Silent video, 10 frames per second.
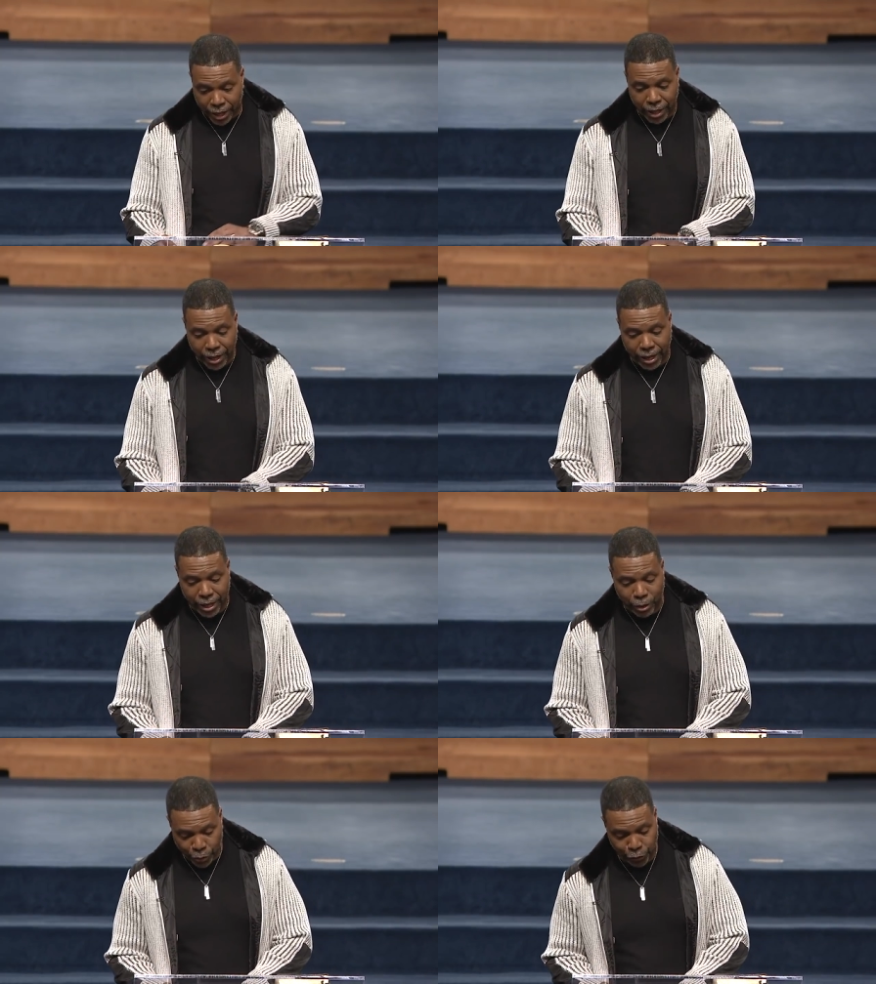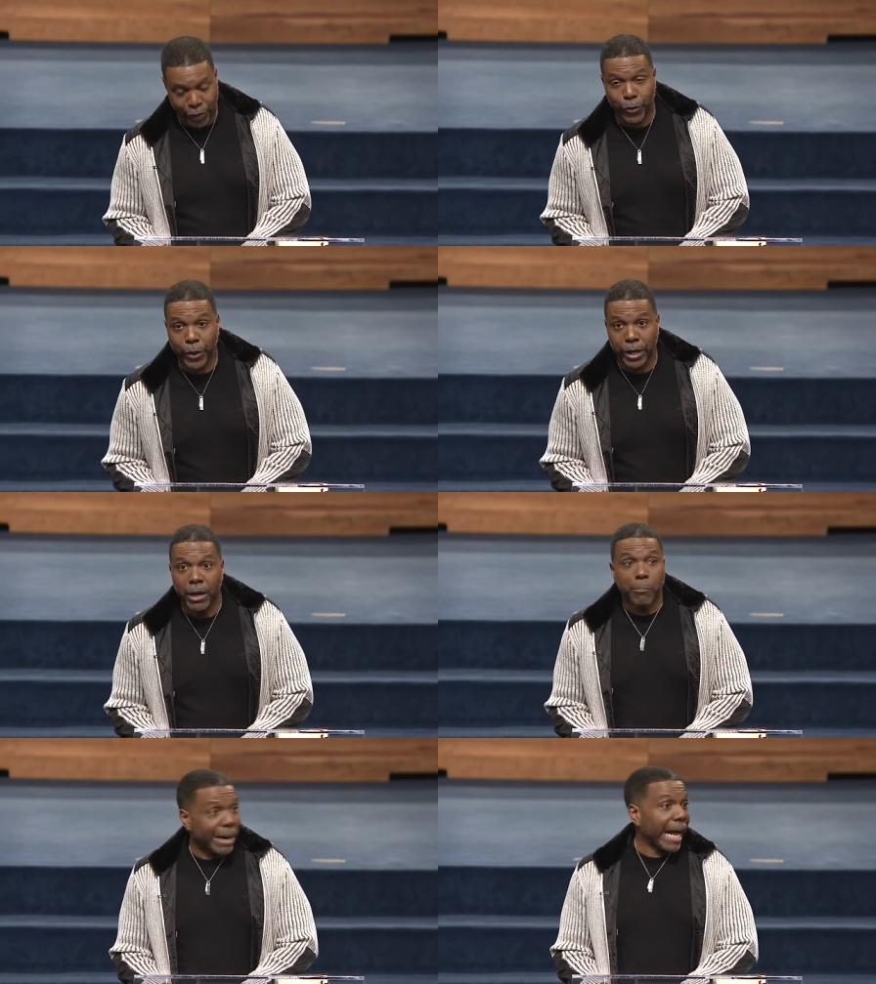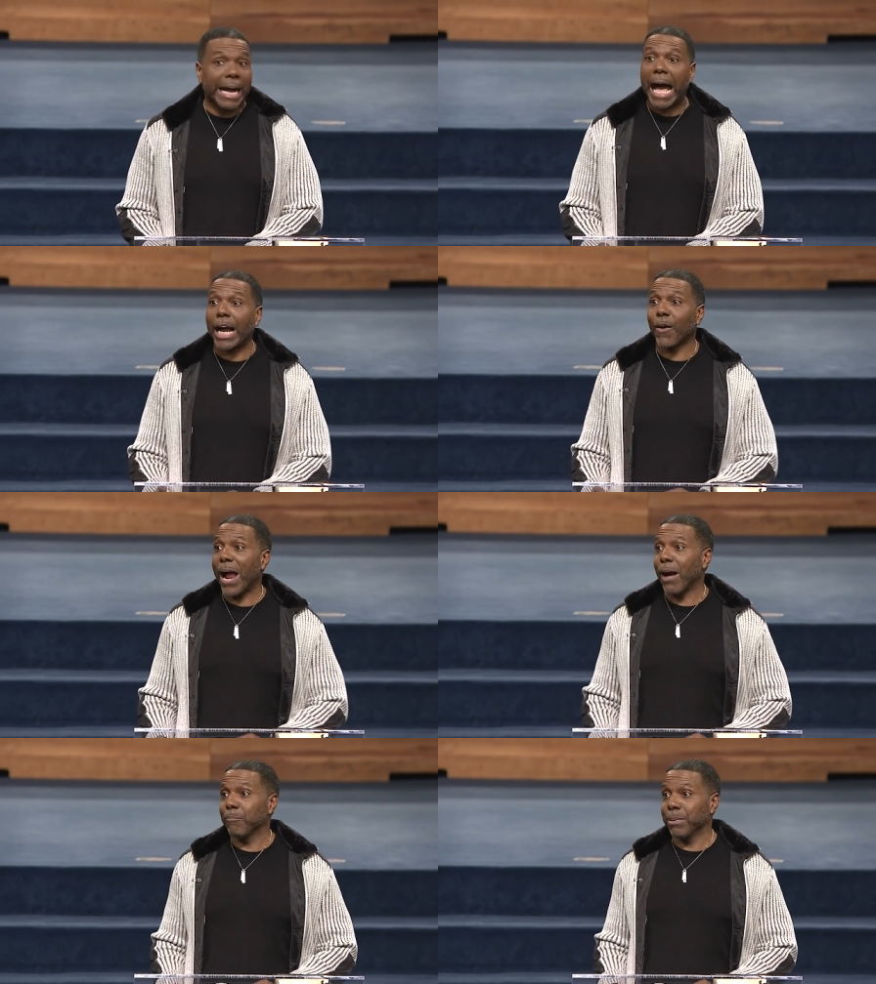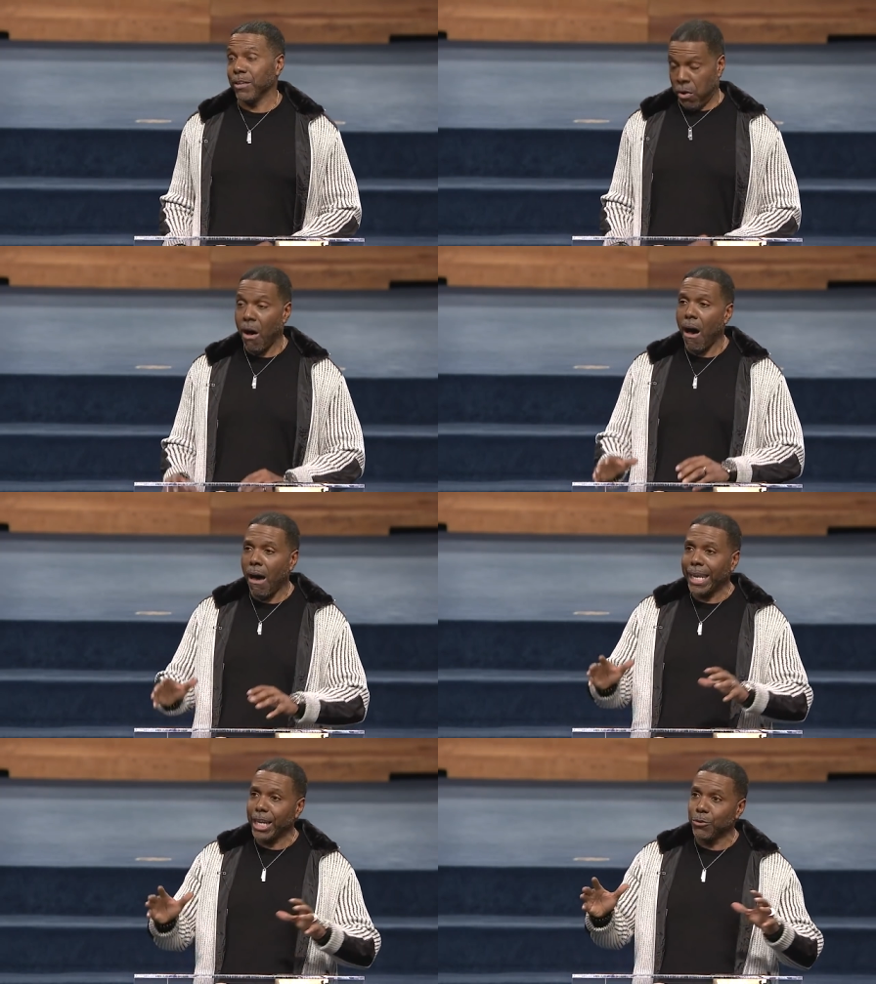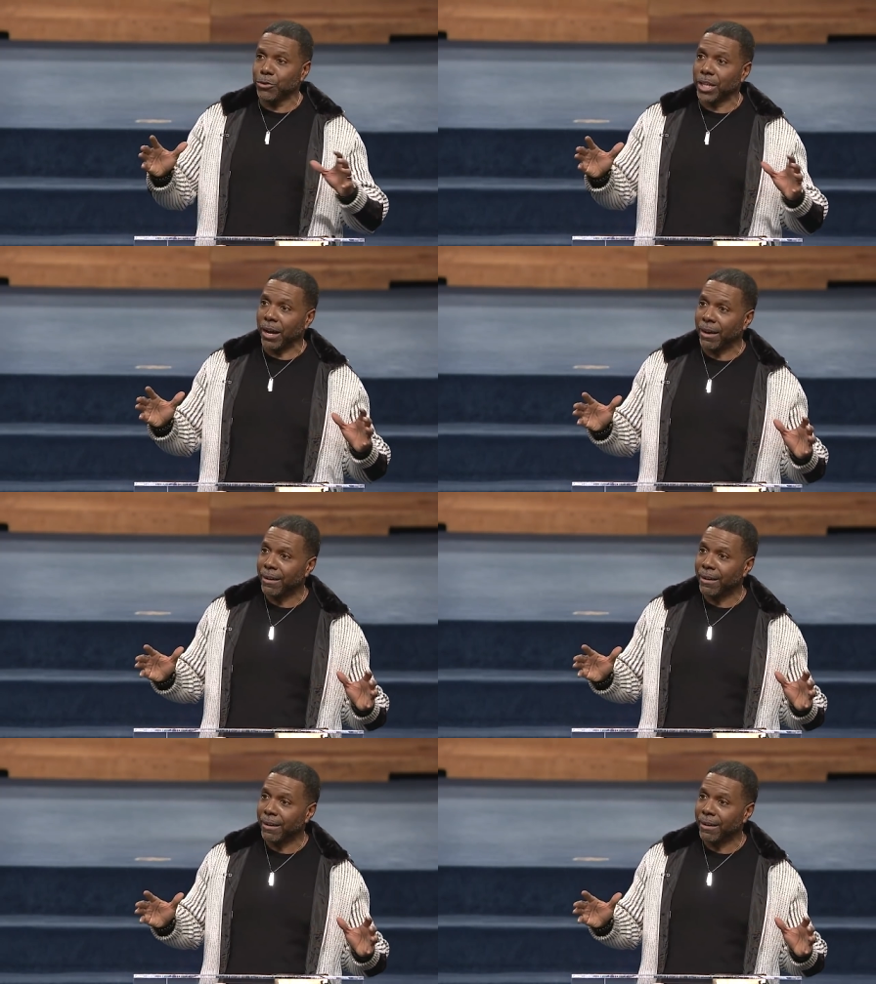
in, in the refrigerator, but I got ground beef. Hallelujah.